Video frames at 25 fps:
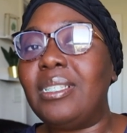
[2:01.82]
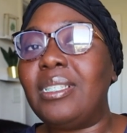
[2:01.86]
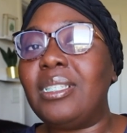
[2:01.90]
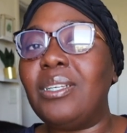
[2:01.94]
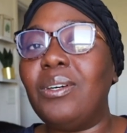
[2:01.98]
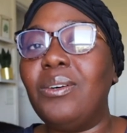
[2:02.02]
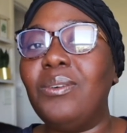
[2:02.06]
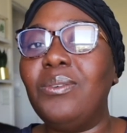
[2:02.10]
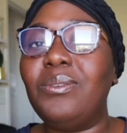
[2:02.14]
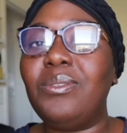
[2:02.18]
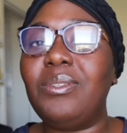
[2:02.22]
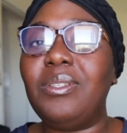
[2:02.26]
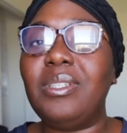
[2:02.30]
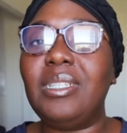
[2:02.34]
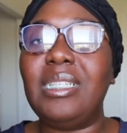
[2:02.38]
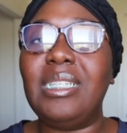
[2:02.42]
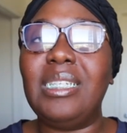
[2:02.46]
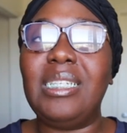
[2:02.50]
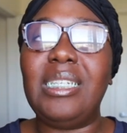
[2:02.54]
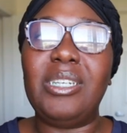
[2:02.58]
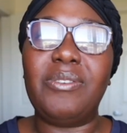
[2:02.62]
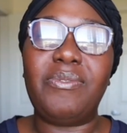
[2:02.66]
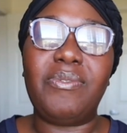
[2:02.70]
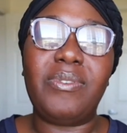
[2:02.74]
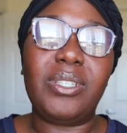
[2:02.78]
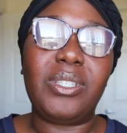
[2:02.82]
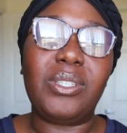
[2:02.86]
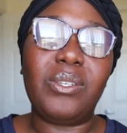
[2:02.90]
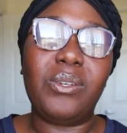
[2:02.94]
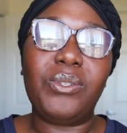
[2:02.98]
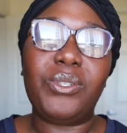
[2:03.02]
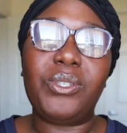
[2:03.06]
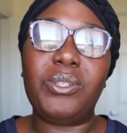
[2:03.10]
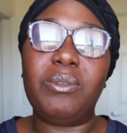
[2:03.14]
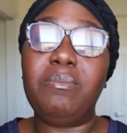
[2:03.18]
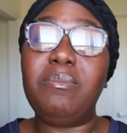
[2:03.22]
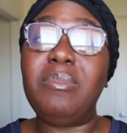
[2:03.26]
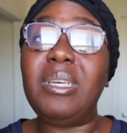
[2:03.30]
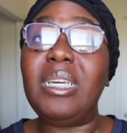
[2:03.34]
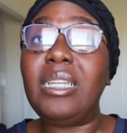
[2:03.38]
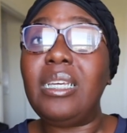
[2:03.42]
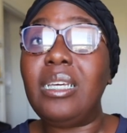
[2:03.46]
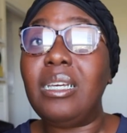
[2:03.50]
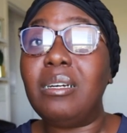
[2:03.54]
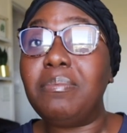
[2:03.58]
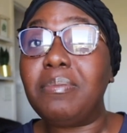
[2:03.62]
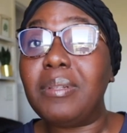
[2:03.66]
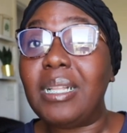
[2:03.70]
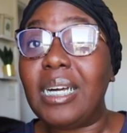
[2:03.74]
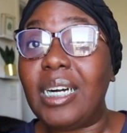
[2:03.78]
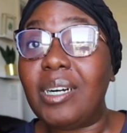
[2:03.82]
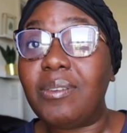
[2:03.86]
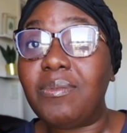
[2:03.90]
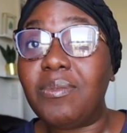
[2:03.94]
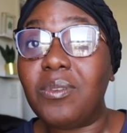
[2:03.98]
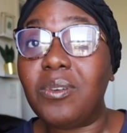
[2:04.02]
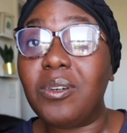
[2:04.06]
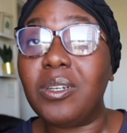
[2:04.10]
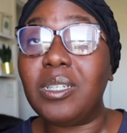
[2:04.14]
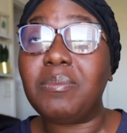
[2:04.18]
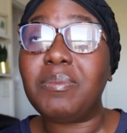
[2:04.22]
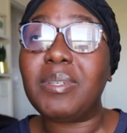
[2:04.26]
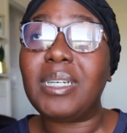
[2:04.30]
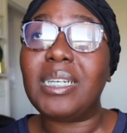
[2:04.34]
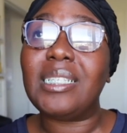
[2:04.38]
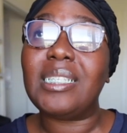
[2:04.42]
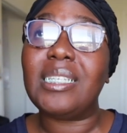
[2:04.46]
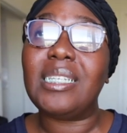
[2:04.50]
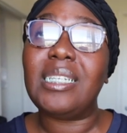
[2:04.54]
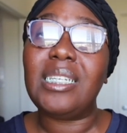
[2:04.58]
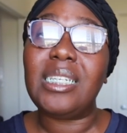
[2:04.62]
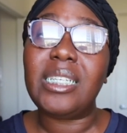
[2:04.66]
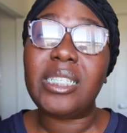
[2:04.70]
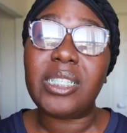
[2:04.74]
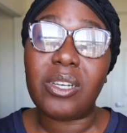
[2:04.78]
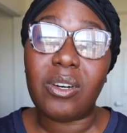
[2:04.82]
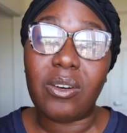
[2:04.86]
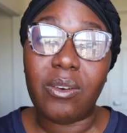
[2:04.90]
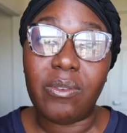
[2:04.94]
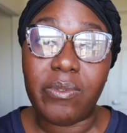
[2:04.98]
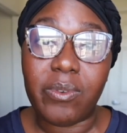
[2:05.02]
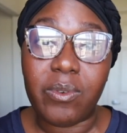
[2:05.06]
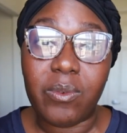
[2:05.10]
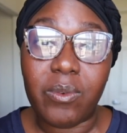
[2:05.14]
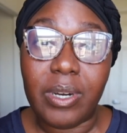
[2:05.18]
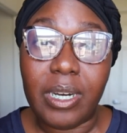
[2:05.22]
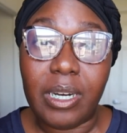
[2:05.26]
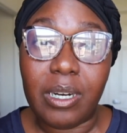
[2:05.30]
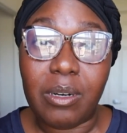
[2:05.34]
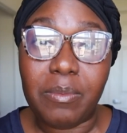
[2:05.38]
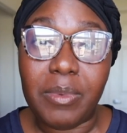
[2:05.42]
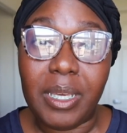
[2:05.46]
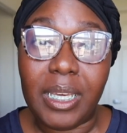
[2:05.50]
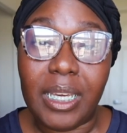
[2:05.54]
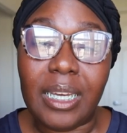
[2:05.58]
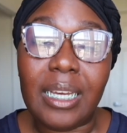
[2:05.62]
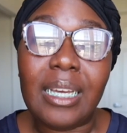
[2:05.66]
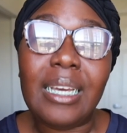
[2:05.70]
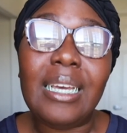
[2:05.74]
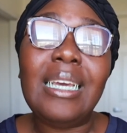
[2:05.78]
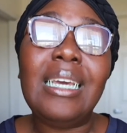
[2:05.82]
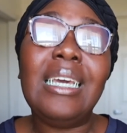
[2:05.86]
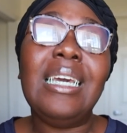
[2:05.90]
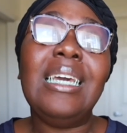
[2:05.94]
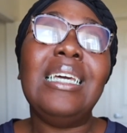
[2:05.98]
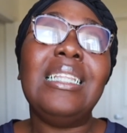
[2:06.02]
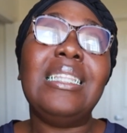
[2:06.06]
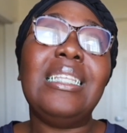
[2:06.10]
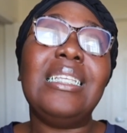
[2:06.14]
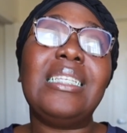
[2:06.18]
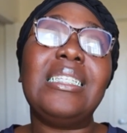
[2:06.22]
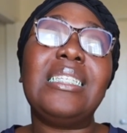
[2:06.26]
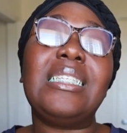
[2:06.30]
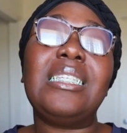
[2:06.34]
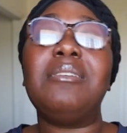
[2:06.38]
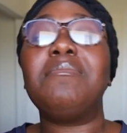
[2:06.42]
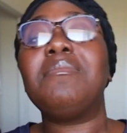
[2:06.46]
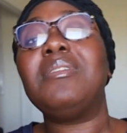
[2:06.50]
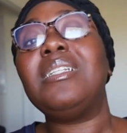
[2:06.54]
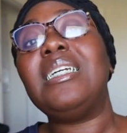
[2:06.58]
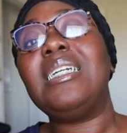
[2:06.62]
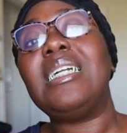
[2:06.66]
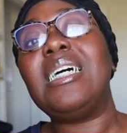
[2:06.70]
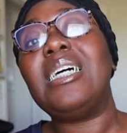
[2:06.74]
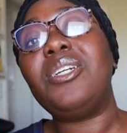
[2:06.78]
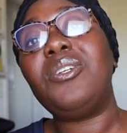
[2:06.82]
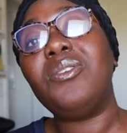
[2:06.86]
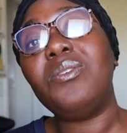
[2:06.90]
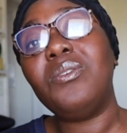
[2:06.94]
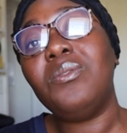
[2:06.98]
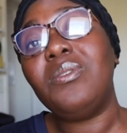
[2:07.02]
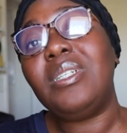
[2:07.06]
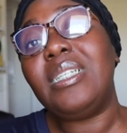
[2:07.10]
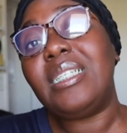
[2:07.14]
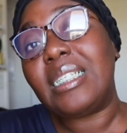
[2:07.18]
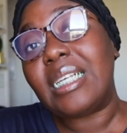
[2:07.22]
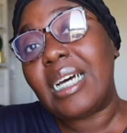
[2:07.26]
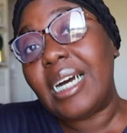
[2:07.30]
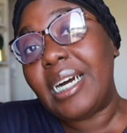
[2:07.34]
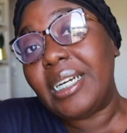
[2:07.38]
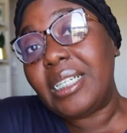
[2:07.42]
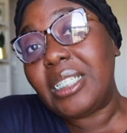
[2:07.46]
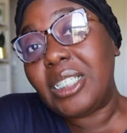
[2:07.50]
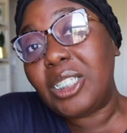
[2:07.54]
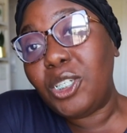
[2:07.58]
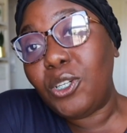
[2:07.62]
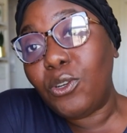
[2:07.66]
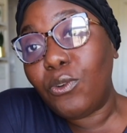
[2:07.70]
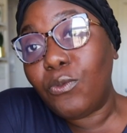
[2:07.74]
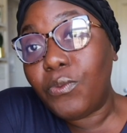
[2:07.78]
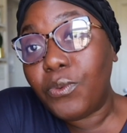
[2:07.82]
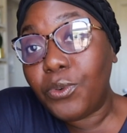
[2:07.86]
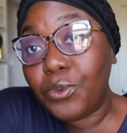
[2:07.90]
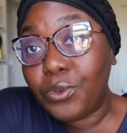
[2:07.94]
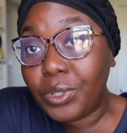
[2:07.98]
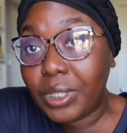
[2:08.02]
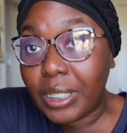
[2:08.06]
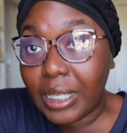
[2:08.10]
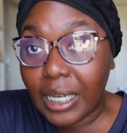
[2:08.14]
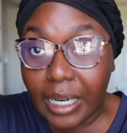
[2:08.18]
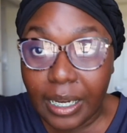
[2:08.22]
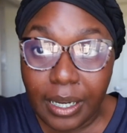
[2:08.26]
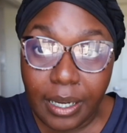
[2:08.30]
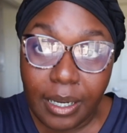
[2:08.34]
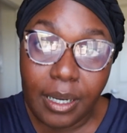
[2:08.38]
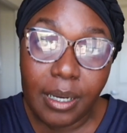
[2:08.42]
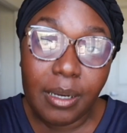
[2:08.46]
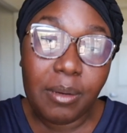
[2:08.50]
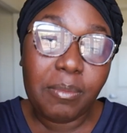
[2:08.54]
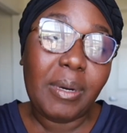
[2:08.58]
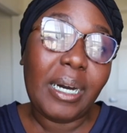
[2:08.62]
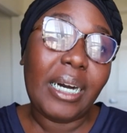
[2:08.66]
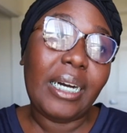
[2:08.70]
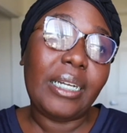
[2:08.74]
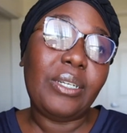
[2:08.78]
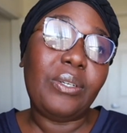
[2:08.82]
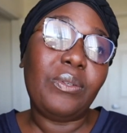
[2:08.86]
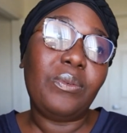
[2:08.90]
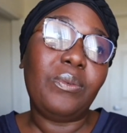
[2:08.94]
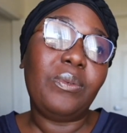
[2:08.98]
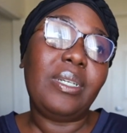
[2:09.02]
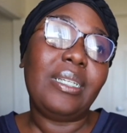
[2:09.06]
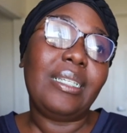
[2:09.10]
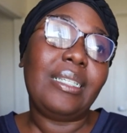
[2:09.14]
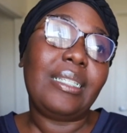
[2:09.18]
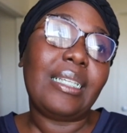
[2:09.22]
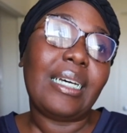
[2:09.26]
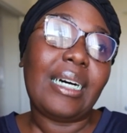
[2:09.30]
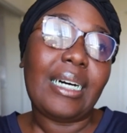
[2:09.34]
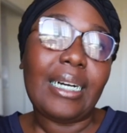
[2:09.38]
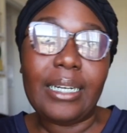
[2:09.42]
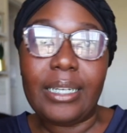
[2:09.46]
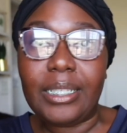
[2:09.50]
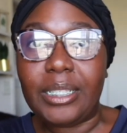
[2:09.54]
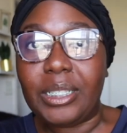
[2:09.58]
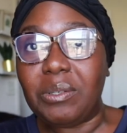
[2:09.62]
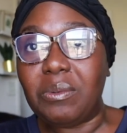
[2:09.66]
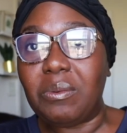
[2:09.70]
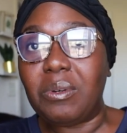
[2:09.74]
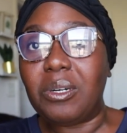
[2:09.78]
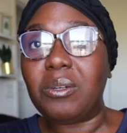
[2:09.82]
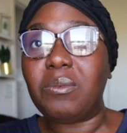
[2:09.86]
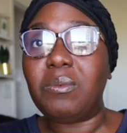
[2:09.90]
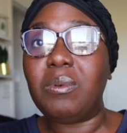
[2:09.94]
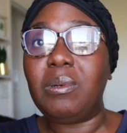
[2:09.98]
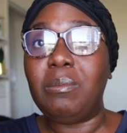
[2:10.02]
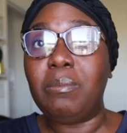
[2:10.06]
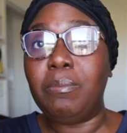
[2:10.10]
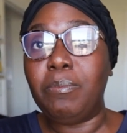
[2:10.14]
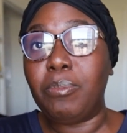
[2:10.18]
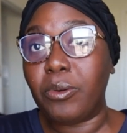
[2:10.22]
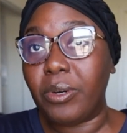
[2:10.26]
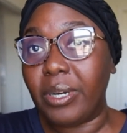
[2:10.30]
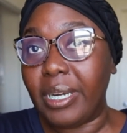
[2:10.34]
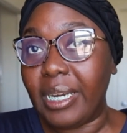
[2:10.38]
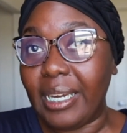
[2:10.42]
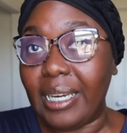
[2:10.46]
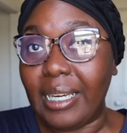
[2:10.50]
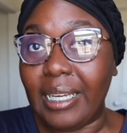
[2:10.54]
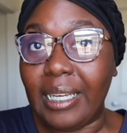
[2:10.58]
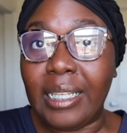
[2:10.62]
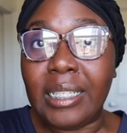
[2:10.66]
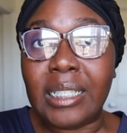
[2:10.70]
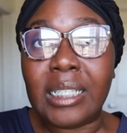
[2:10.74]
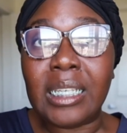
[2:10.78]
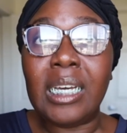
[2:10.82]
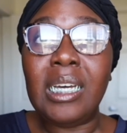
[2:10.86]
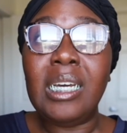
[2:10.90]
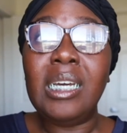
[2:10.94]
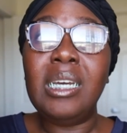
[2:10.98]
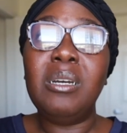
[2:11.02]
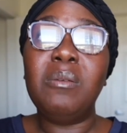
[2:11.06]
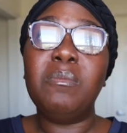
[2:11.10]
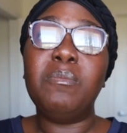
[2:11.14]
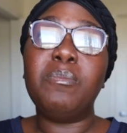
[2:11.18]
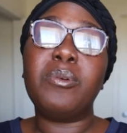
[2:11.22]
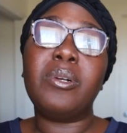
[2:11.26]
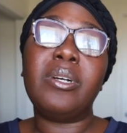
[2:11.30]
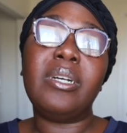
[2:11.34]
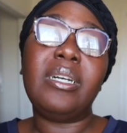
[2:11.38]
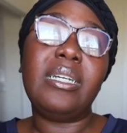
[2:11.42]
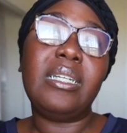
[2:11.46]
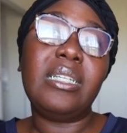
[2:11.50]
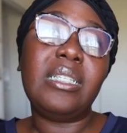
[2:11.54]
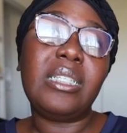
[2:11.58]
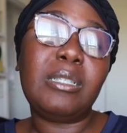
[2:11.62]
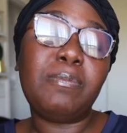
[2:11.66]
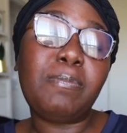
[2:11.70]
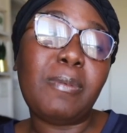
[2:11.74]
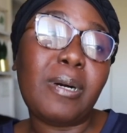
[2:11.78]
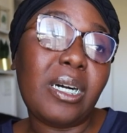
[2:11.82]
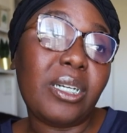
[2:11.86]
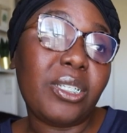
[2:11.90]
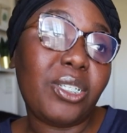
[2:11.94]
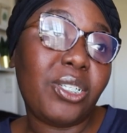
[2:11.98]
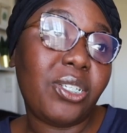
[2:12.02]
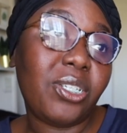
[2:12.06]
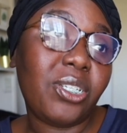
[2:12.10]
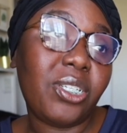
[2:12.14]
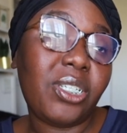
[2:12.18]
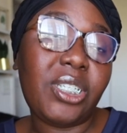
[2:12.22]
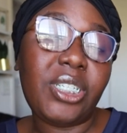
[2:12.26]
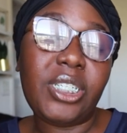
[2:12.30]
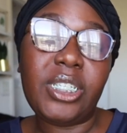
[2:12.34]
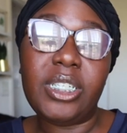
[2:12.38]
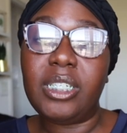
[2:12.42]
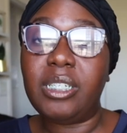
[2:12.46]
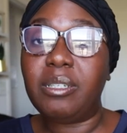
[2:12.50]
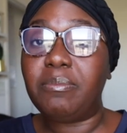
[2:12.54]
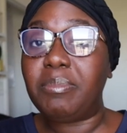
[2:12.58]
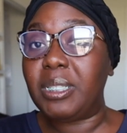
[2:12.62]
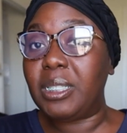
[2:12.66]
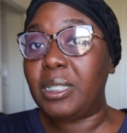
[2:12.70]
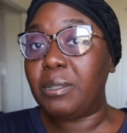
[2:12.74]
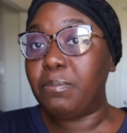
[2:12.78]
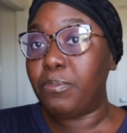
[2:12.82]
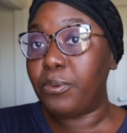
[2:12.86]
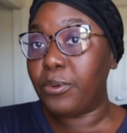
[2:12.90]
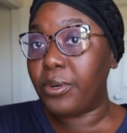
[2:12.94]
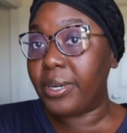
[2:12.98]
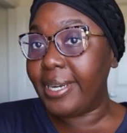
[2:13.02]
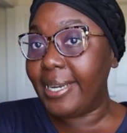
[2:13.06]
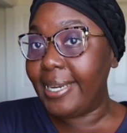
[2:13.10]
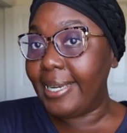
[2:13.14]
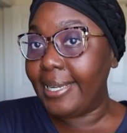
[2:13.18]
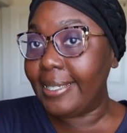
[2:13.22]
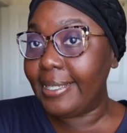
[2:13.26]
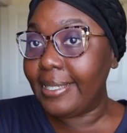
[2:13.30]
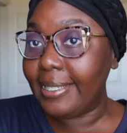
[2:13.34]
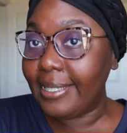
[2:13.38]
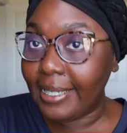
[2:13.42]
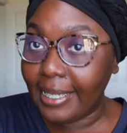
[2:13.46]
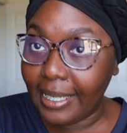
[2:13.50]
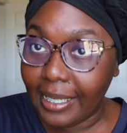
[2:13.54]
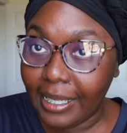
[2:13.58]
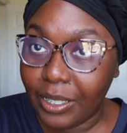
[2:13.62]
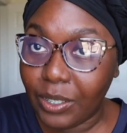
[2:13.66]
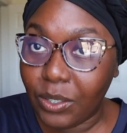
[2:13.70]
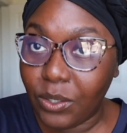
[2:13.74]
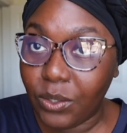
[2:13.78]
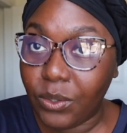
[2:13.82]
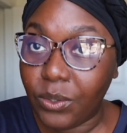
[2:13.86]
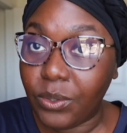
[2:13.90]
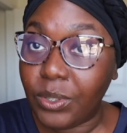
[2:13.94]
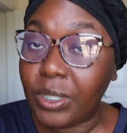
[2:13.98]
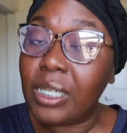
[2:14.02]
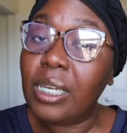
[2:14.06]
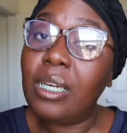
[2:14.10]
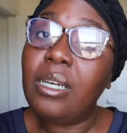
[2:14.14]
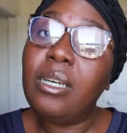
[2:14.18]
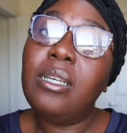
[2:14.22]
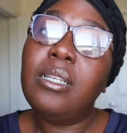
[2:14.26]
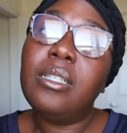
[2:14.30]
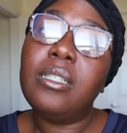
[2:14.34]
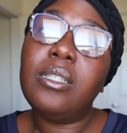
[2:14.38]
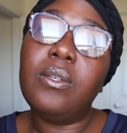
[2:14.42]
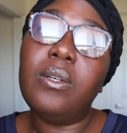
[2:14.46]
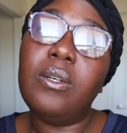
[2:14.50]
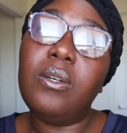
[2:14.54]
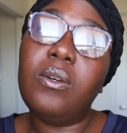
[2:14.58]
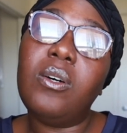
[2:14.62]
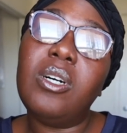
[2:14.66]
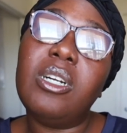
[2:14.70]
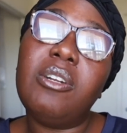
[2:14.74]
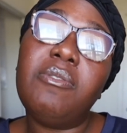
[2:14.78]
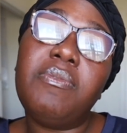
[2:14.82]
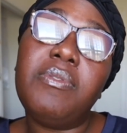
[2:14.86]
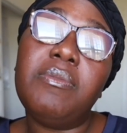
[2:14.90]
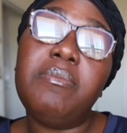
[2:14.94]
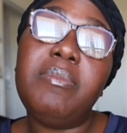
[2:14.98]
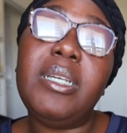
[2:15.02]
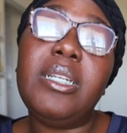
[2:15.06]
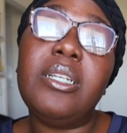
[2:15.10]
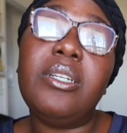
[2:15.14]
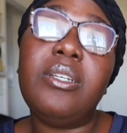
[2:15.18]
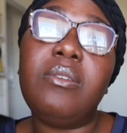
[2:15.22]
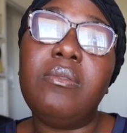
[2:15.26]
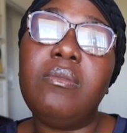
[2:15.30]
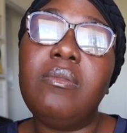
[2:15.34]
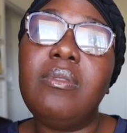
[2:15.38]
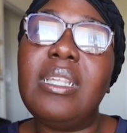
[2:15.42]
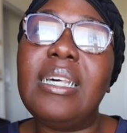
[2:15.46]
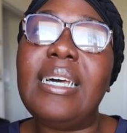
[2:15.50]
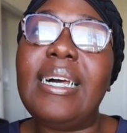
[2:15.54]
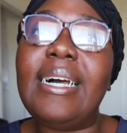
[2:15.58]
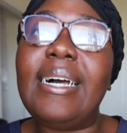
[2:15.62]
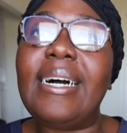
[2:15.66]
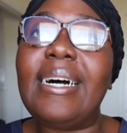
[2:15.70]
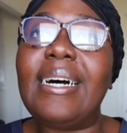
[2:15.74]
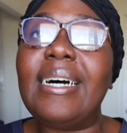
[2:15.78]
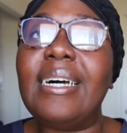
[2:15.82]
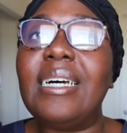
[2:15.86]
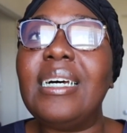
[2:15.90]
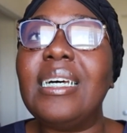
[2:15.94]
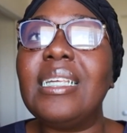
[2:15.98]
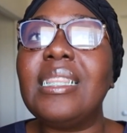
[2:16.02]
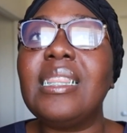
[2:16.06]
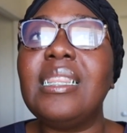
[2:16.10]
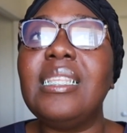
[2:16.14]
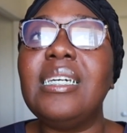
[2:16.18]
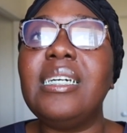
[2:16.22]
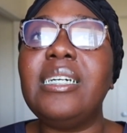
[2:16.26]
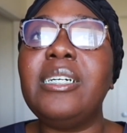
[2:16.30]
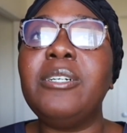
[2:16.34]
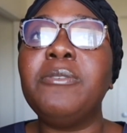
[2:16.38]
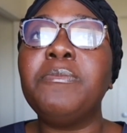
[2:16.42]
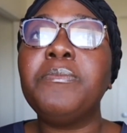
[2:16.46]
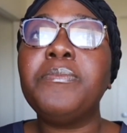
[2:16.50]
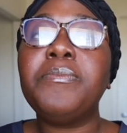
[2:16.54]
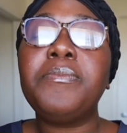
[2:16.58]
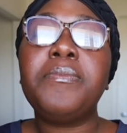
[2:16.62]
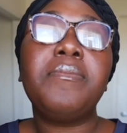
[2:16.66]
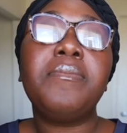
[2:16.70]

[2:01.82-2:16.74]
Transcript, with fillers: the so the different social media platforms because it is overwhelming. This is something that I do desire to do full time. I do desire to work with brands, brand sponsorships, brand deals. So in order for me to do that, I have to